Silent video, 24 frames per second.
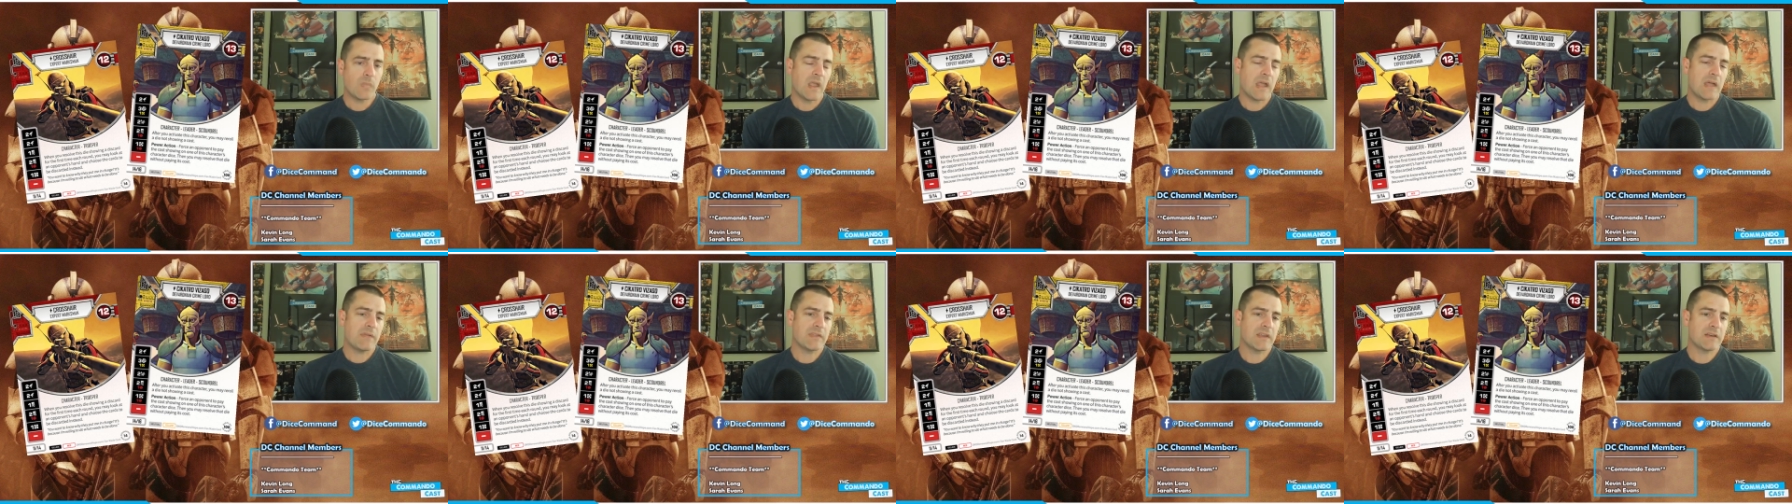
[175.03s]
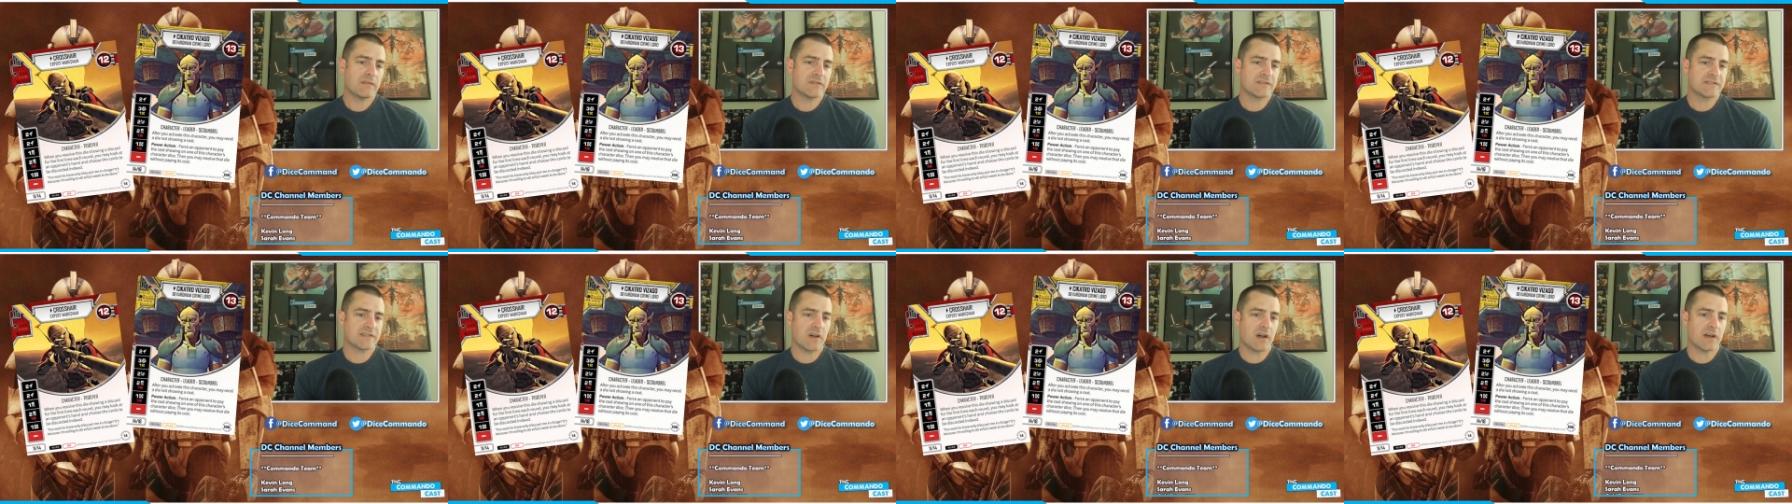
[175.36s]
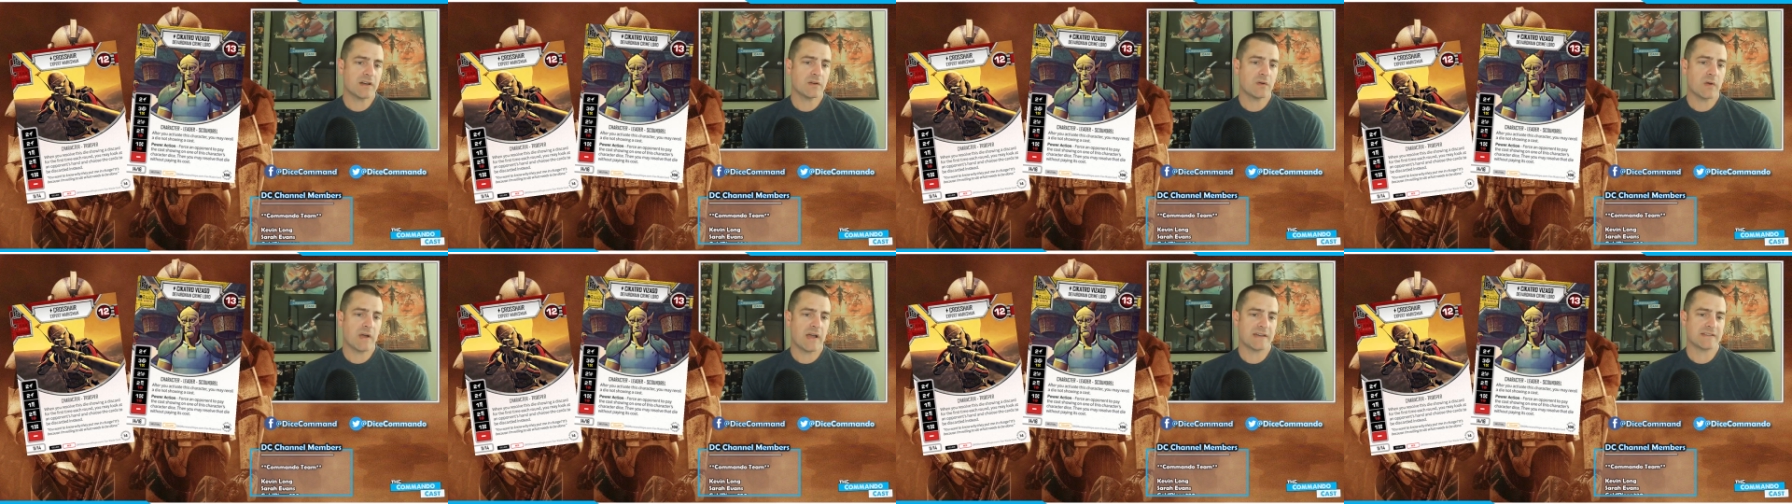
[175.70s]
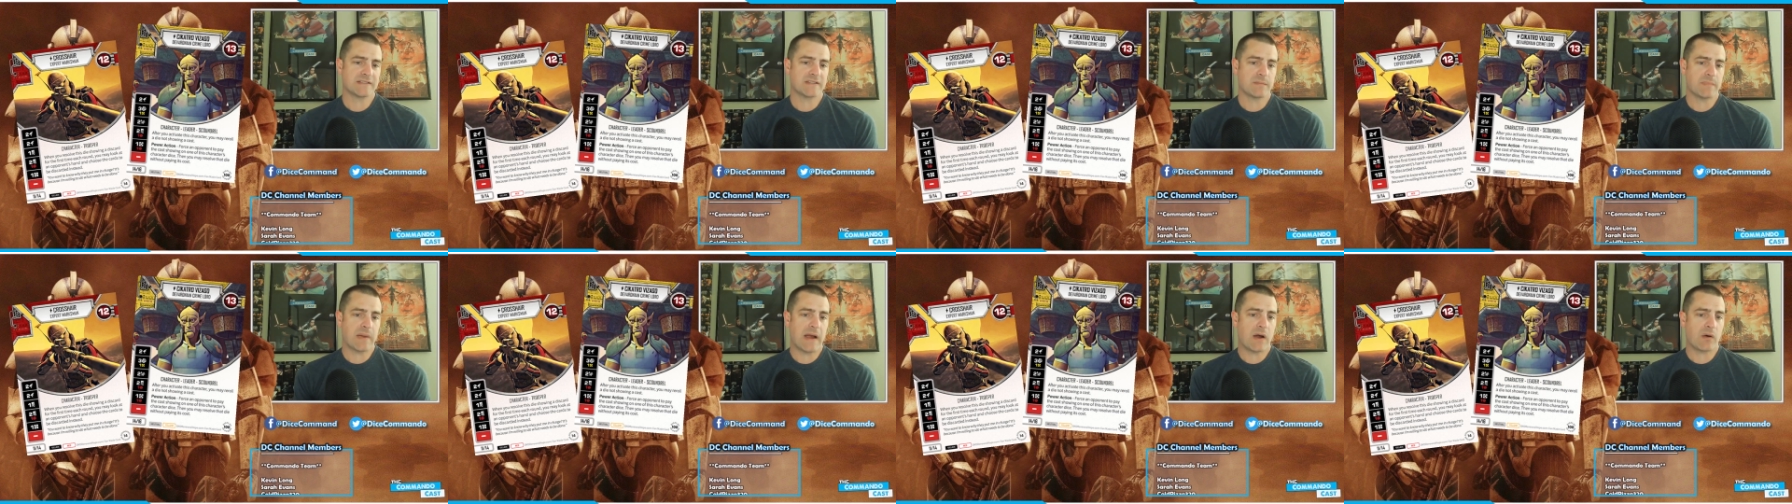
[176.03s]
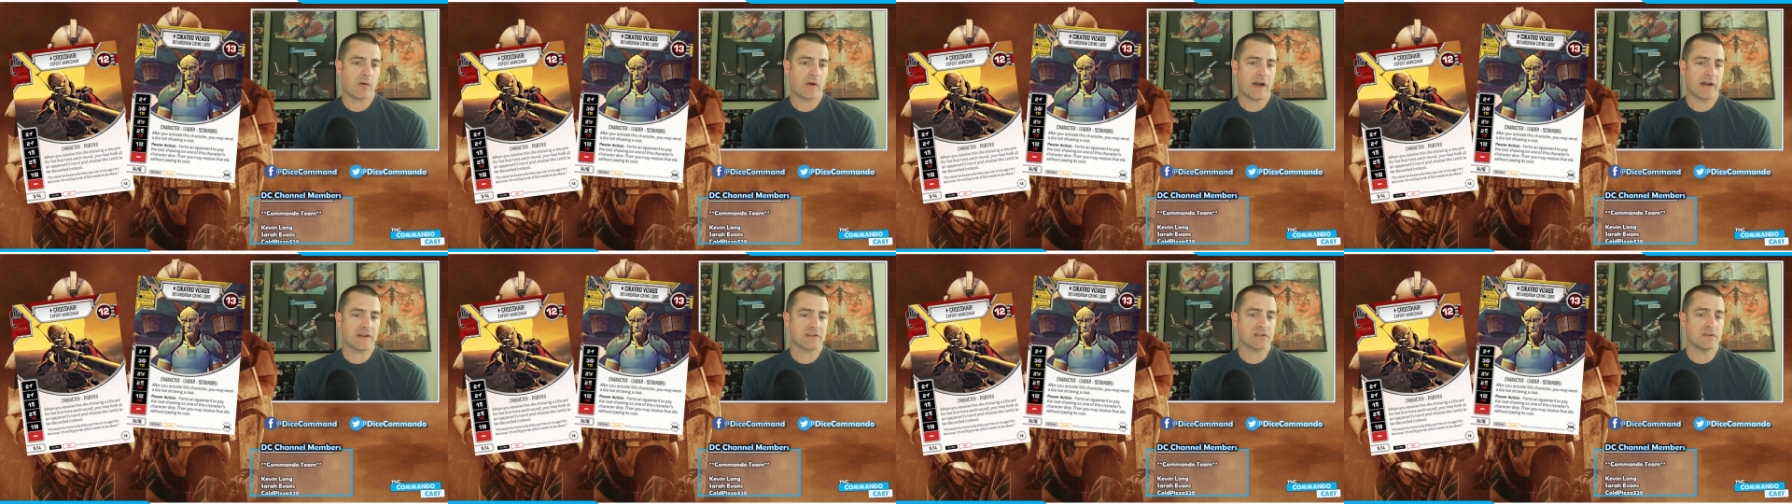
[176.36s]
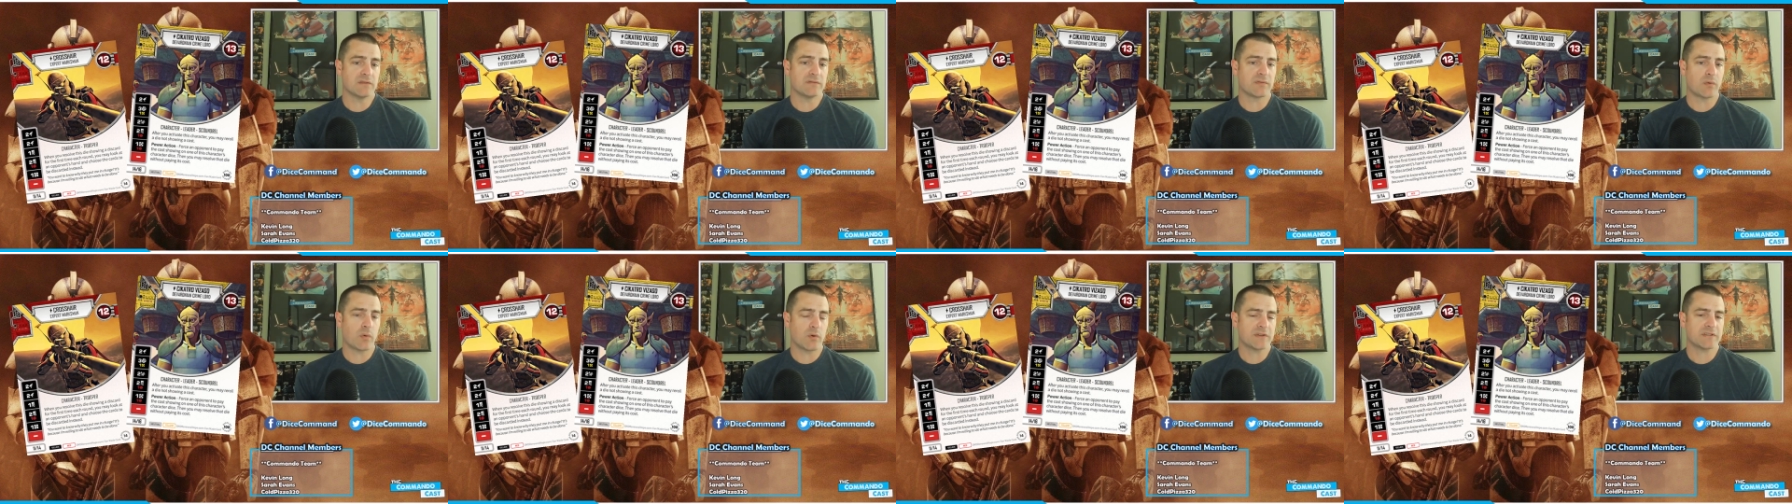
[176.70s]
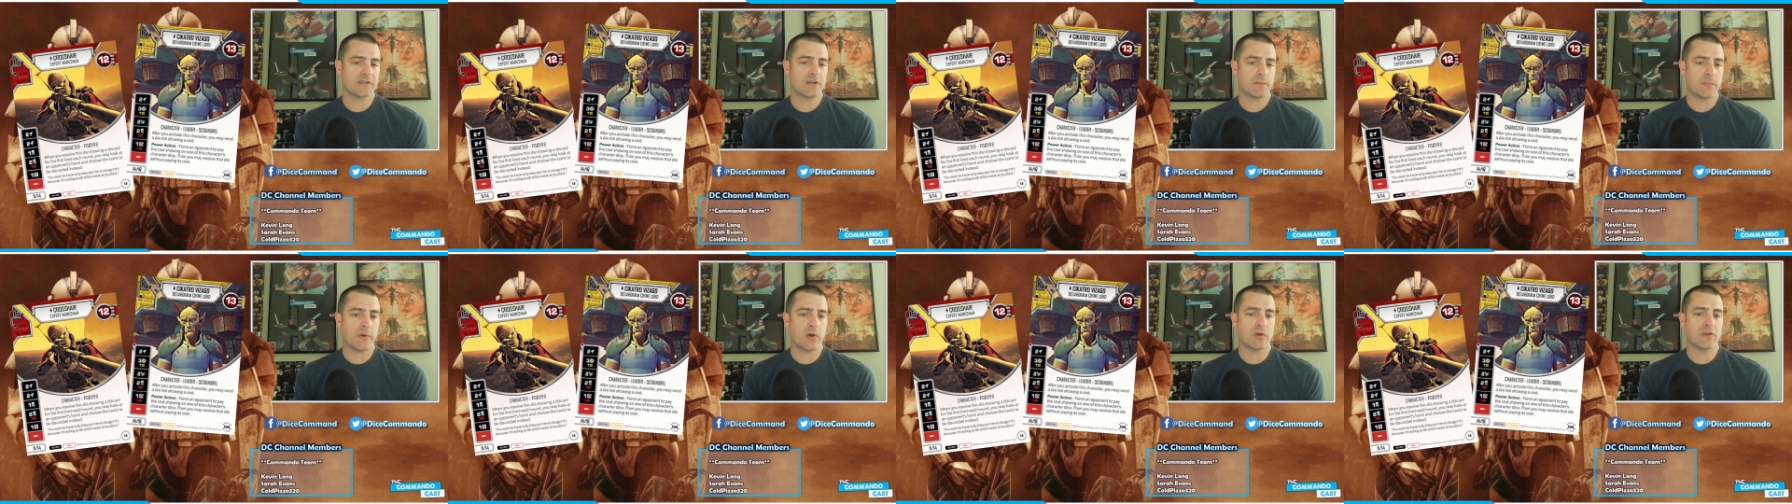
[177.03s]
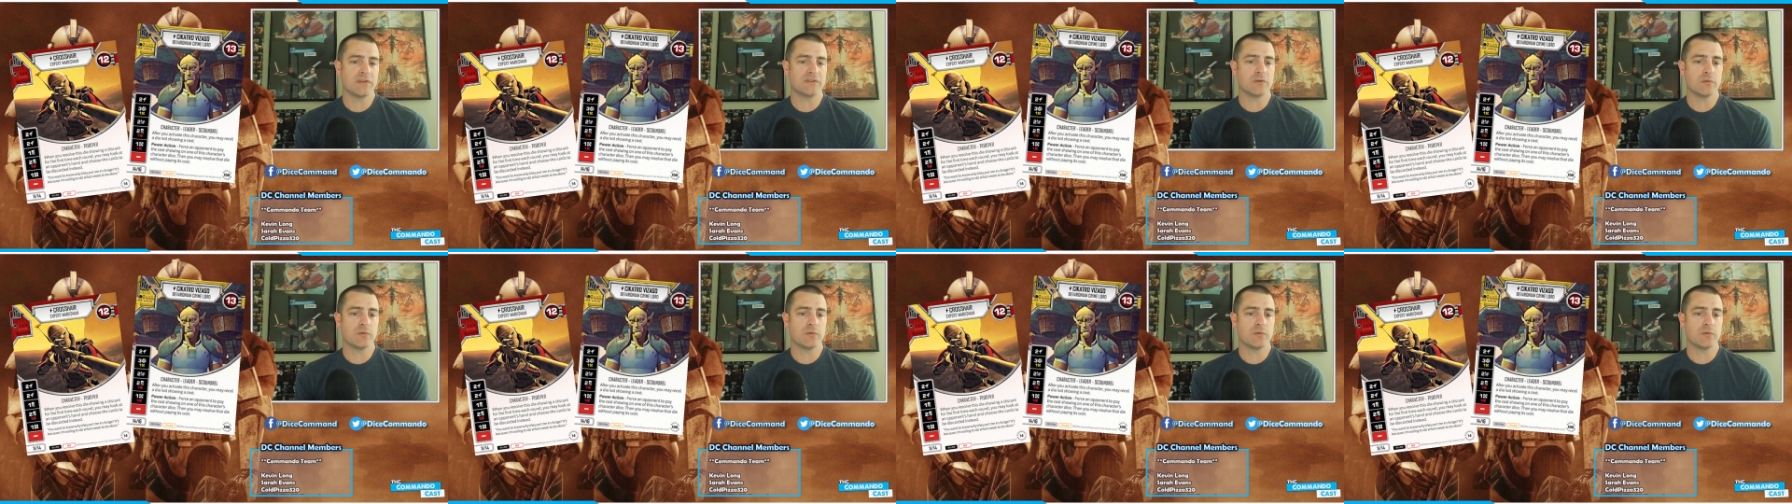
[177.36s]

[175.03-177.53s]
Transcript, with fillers: And then Visago has the power action force an opponent